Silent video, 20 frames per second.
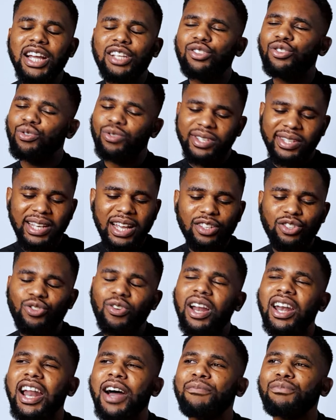that you set
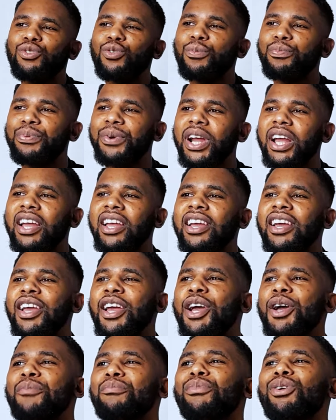your alarm to pray,
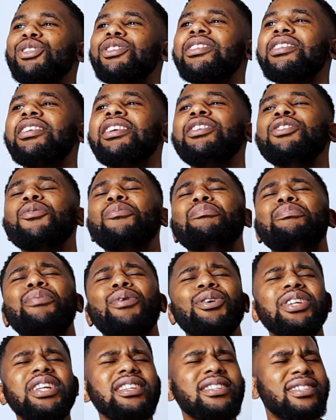but your
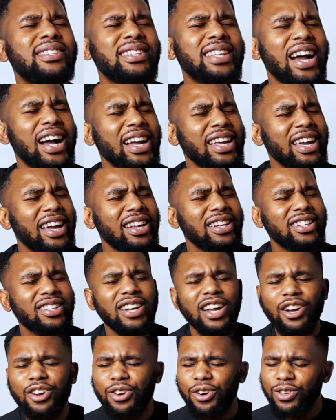body is tired,
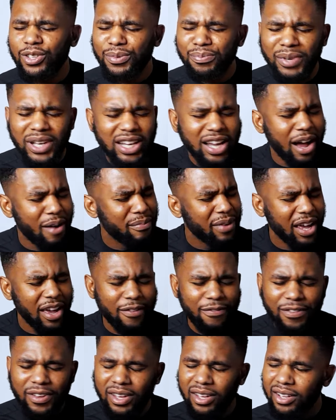the cross become
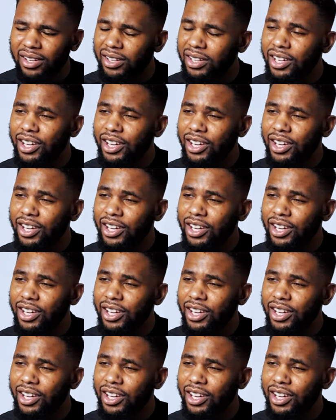heavy.